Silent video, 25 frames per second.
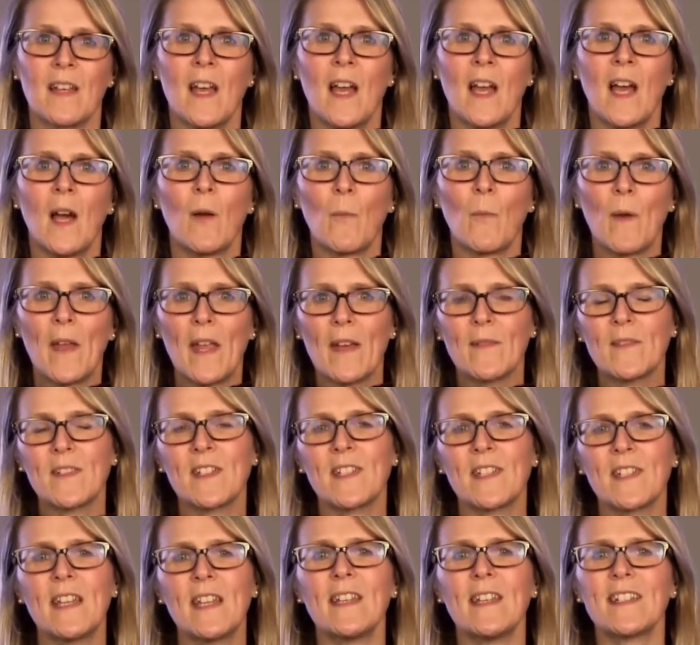And we have
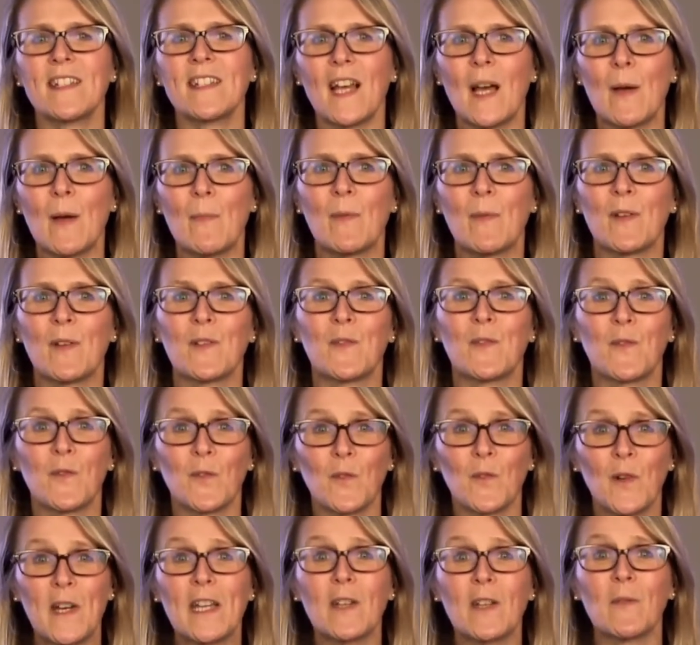seen this happen
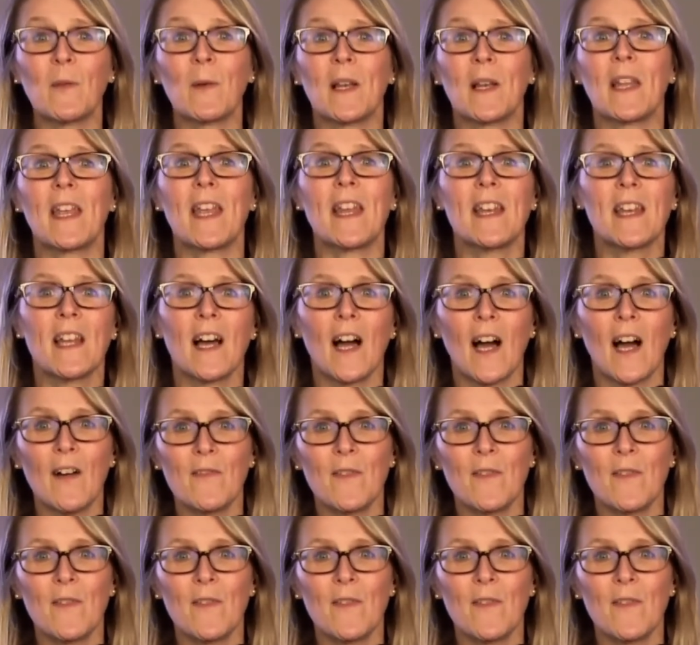frequently enough that